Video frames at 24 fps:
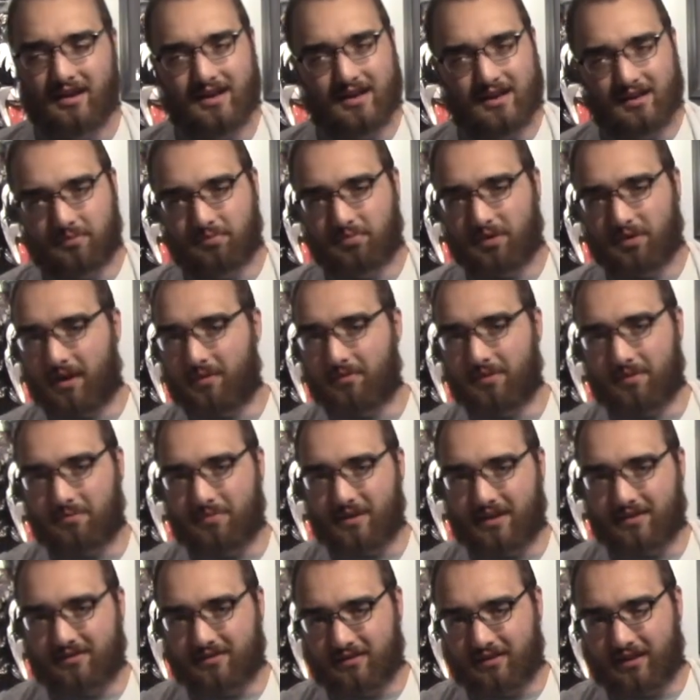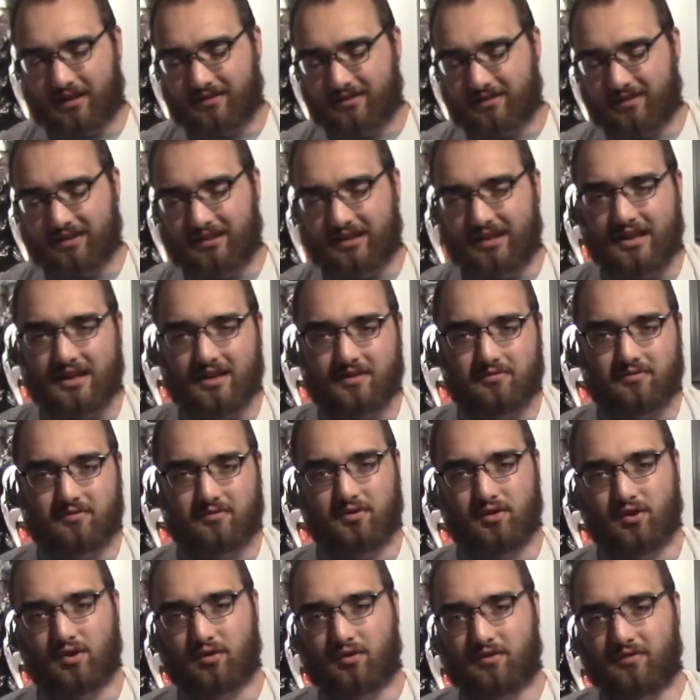it's probably best not to leave
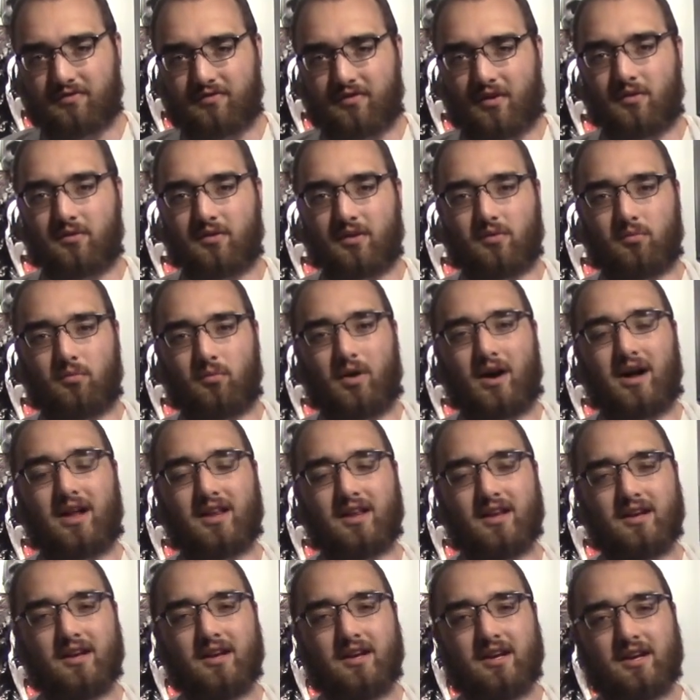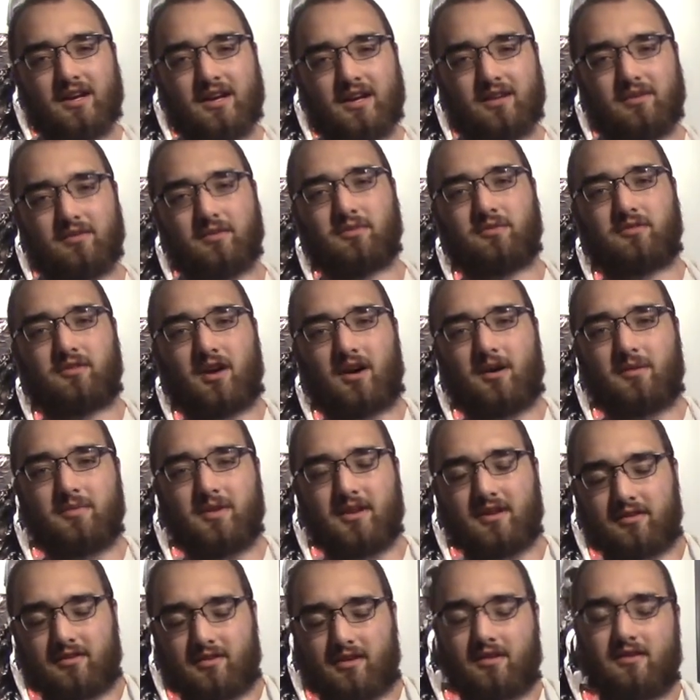your phone and wallet in those
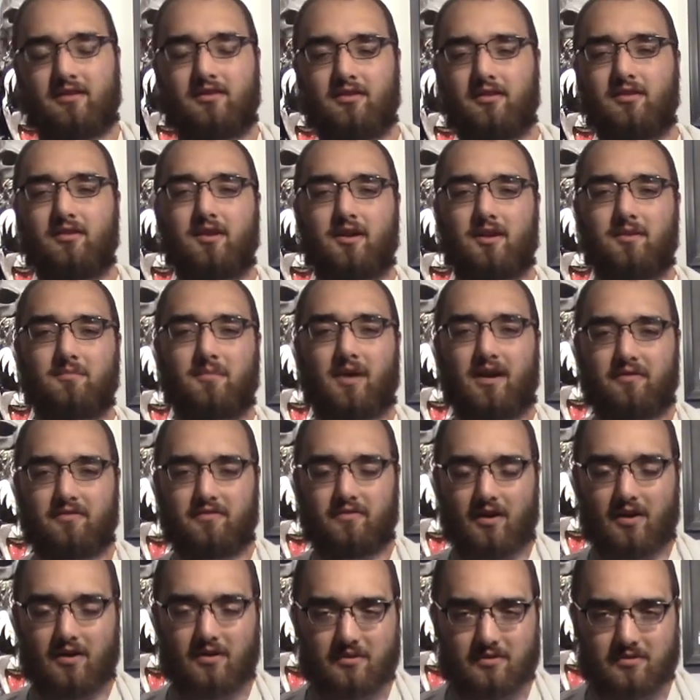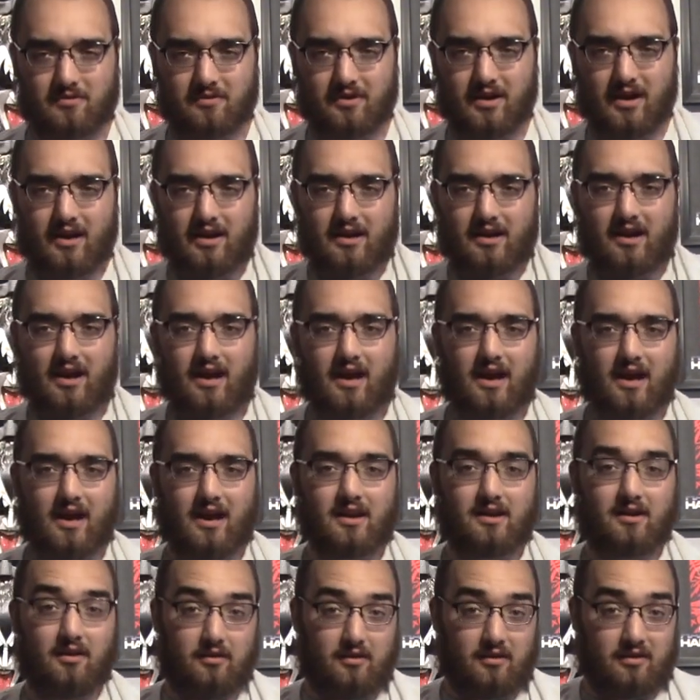cubbies, considering my phone
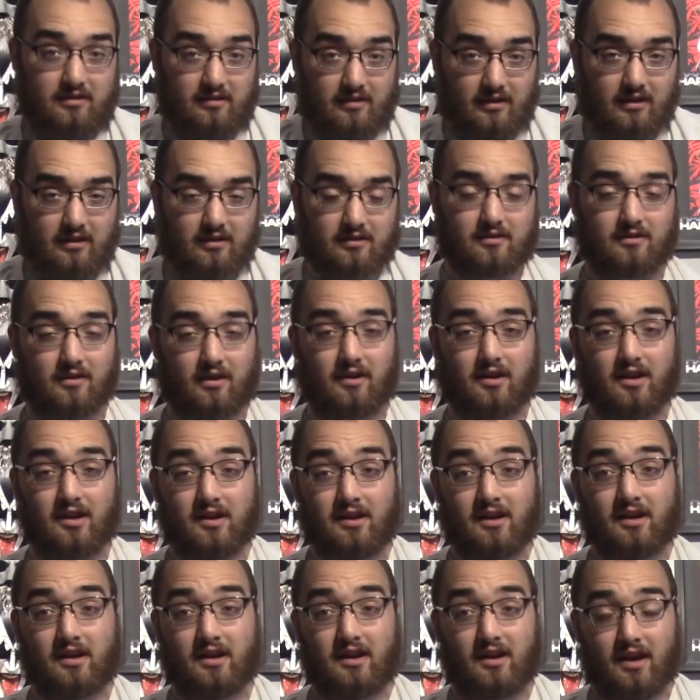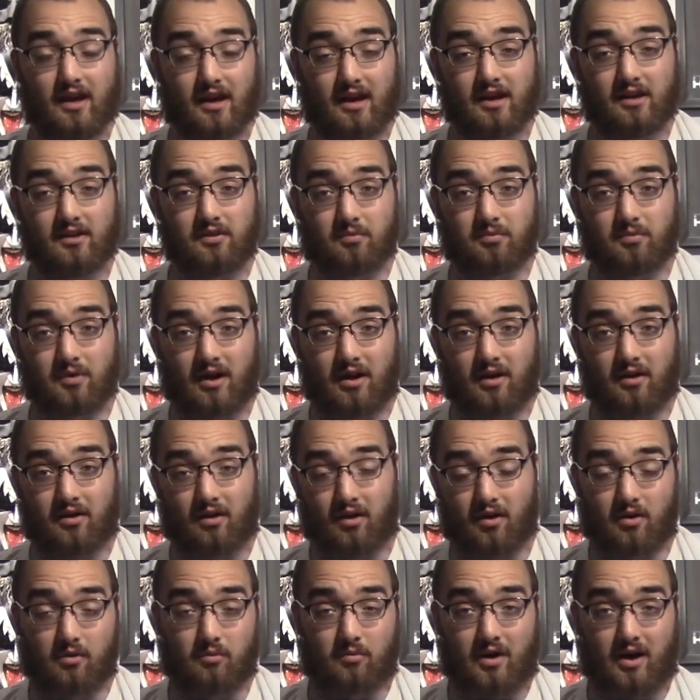had the tickets on it and, well,
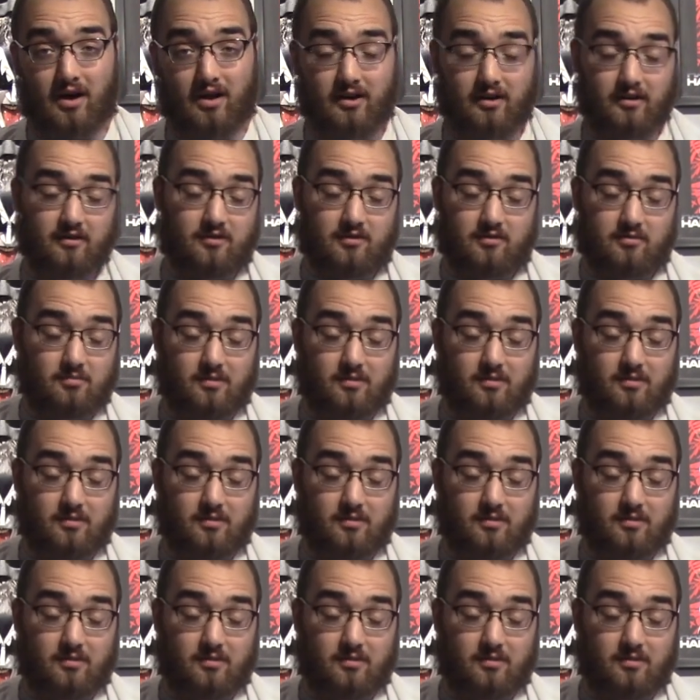our wallets.